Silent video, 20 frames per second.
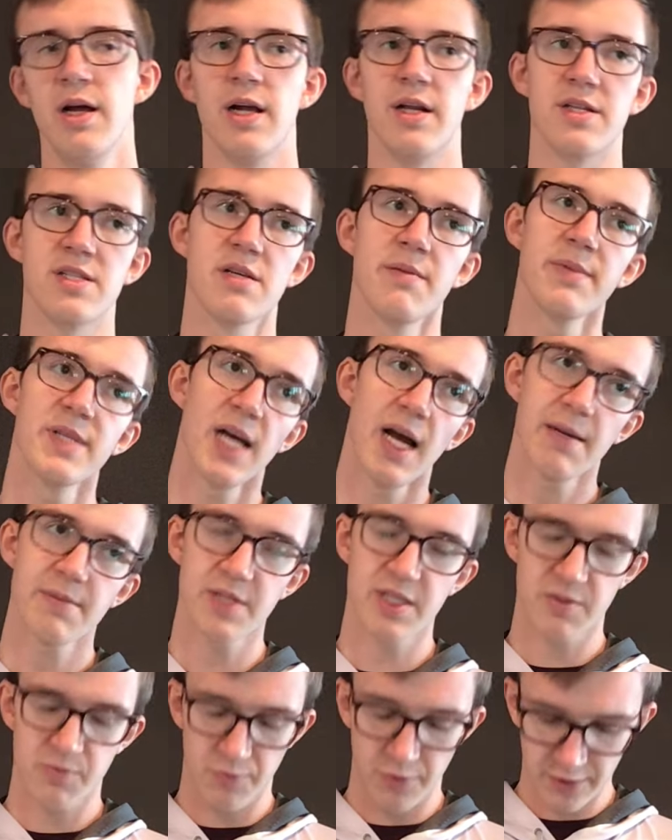And sometimes
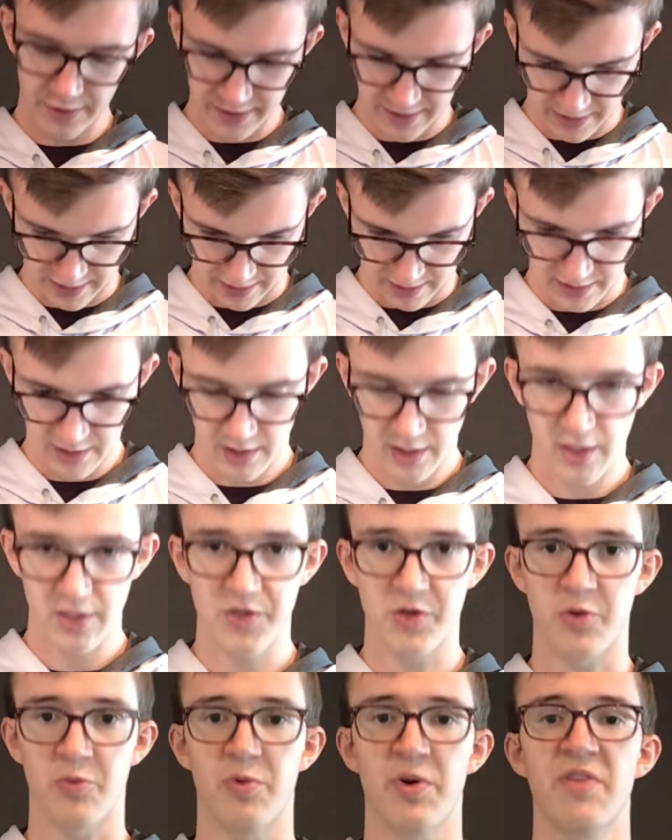it's worth it
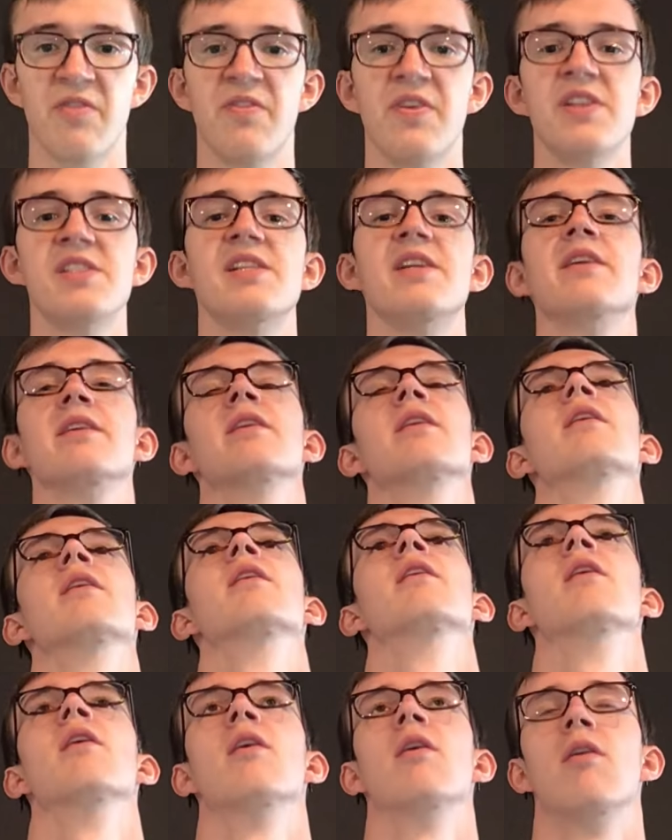to revisit
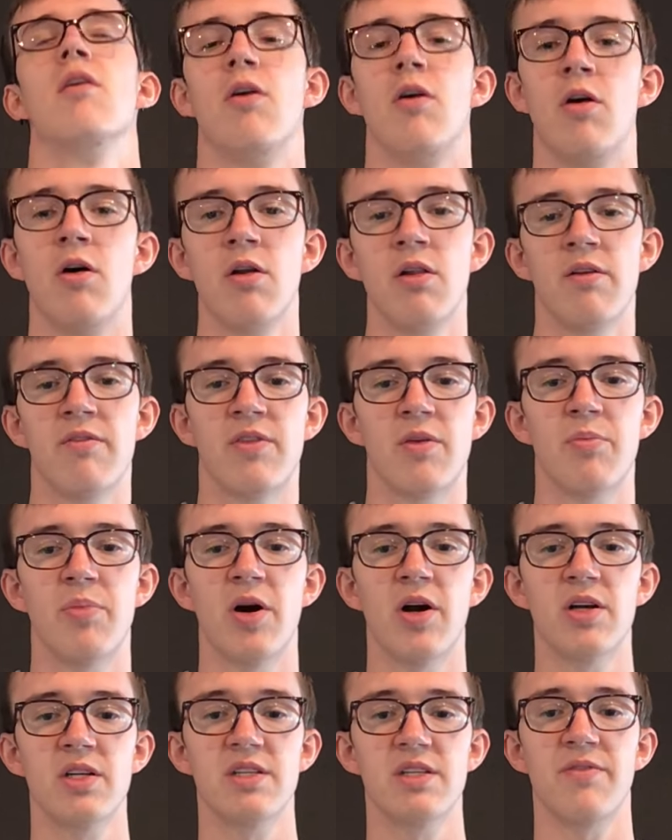all of the
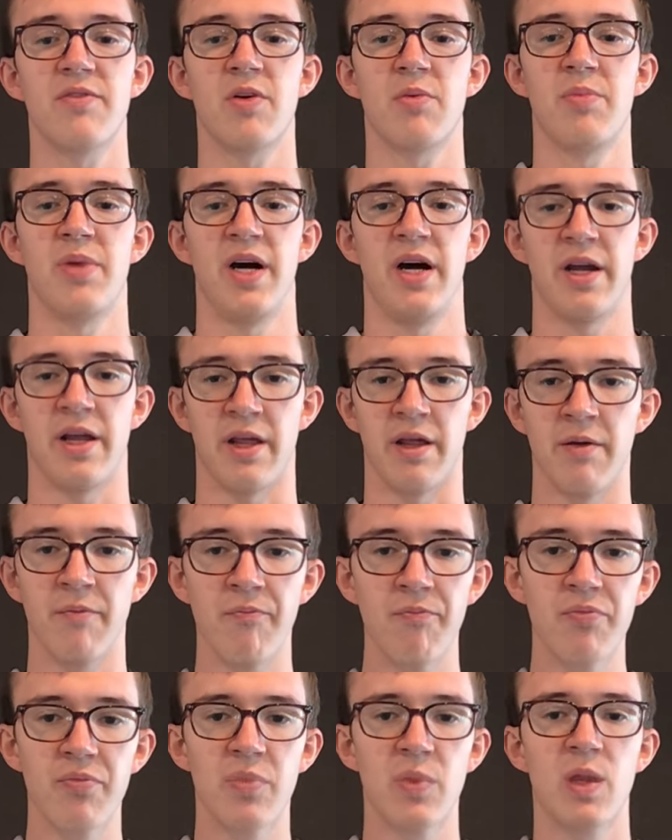parts of your body
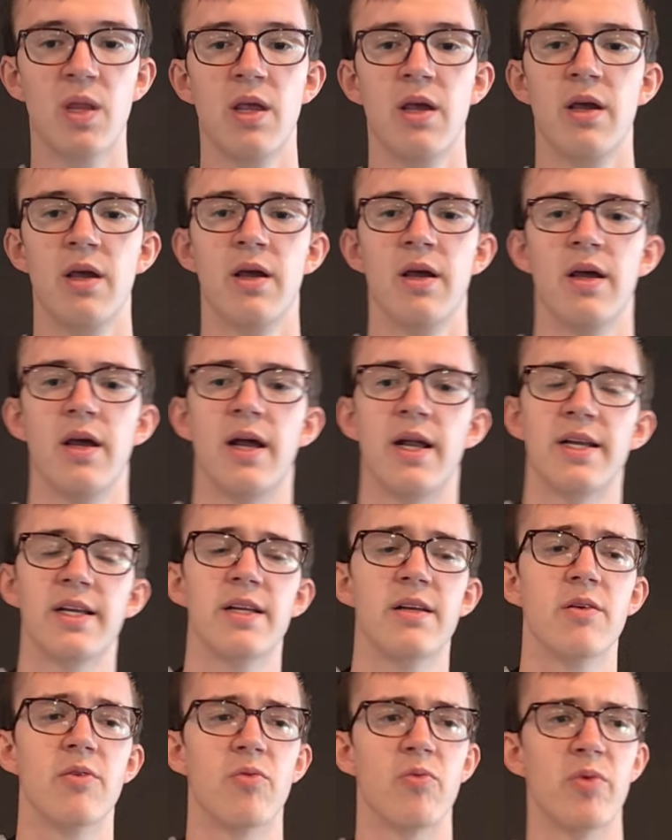and
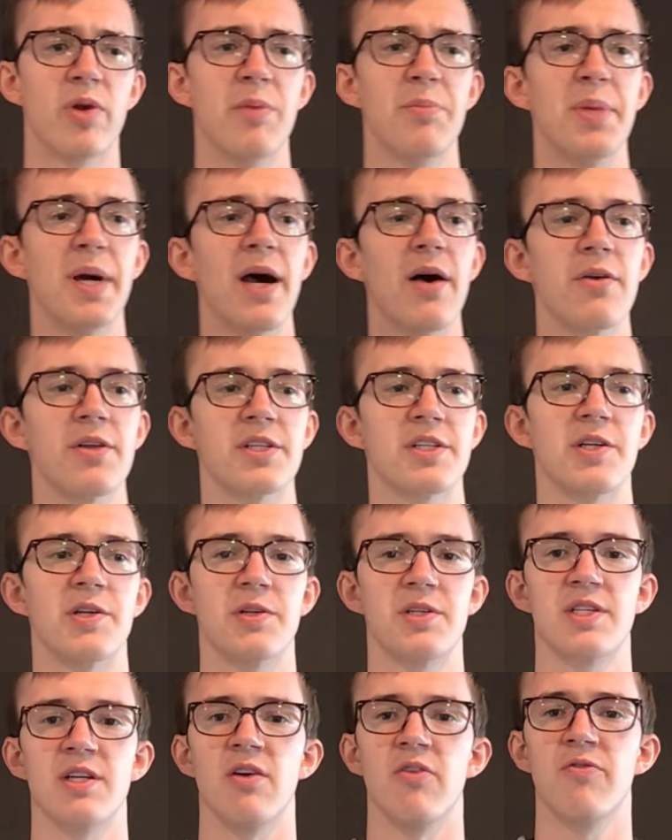rebalance
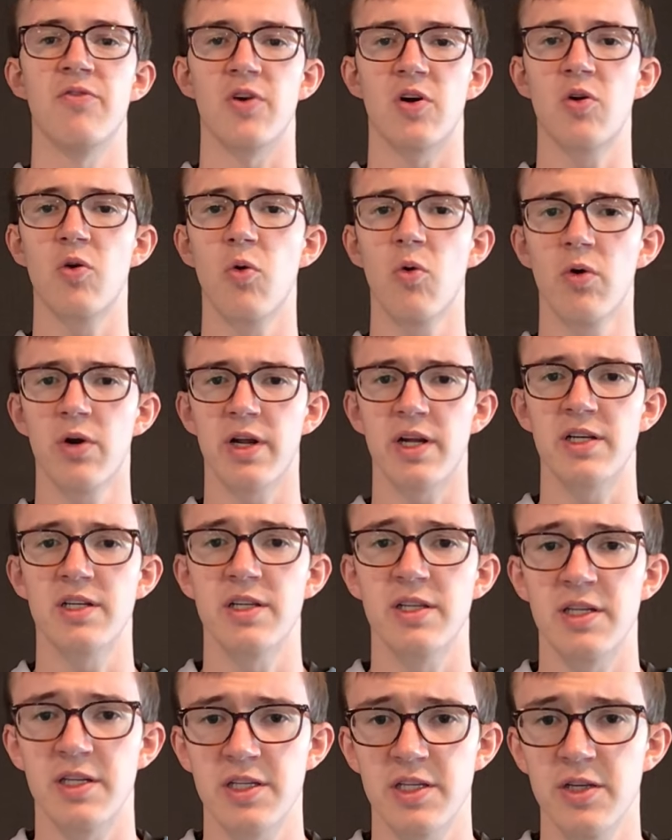yourself according to
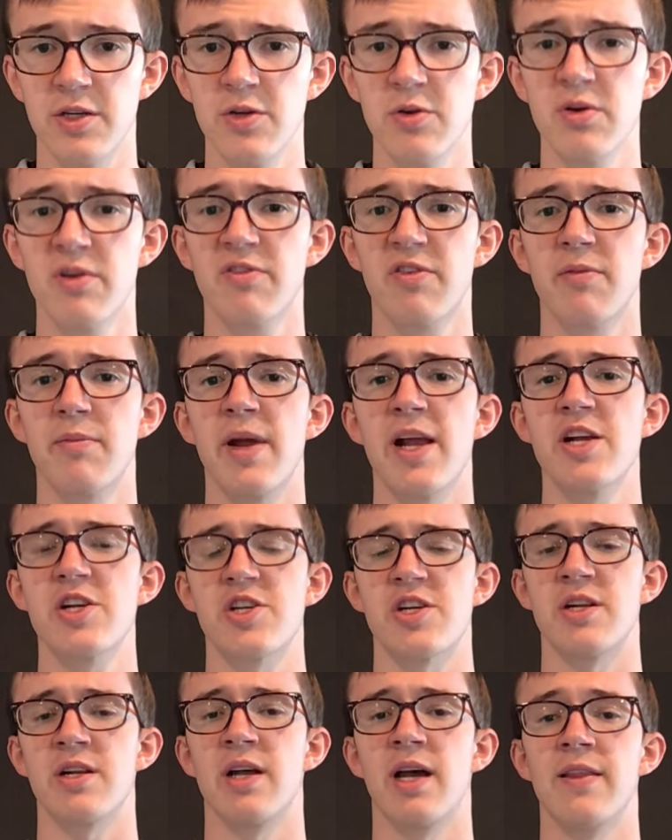this new
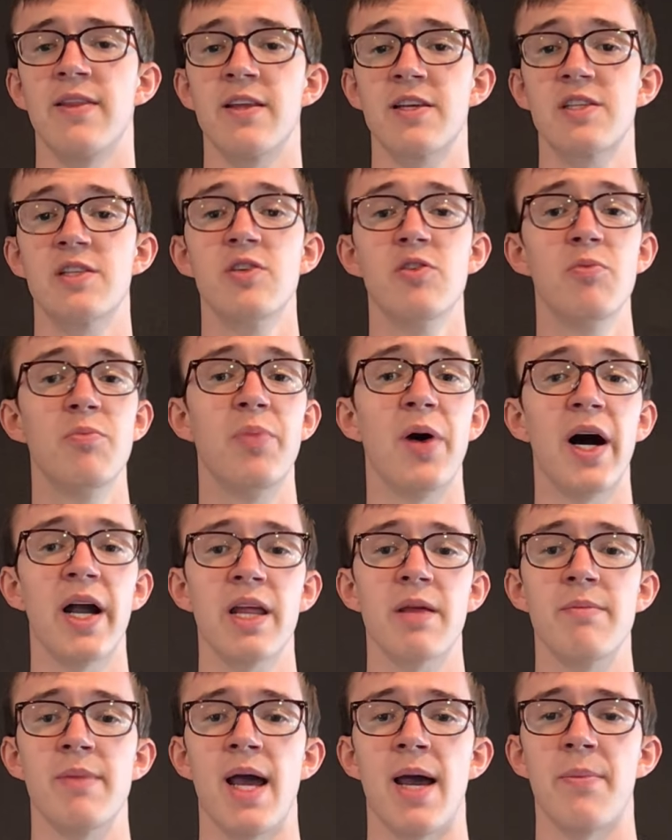information and this new
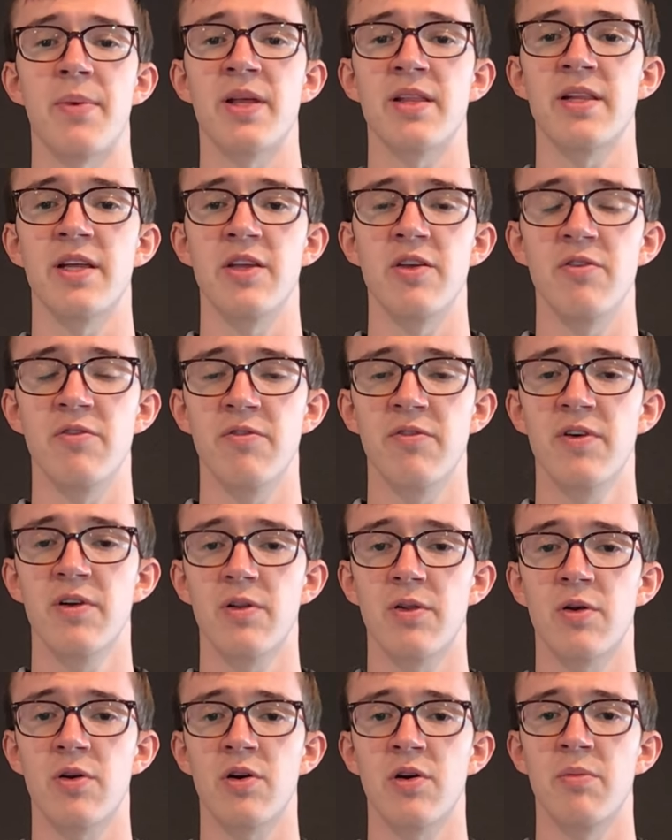body mapping that you've
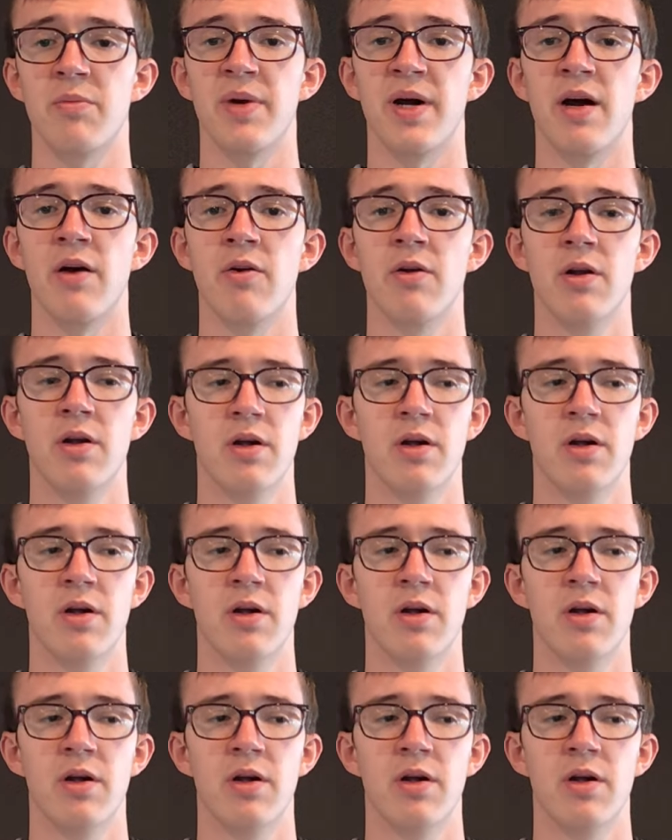learned about.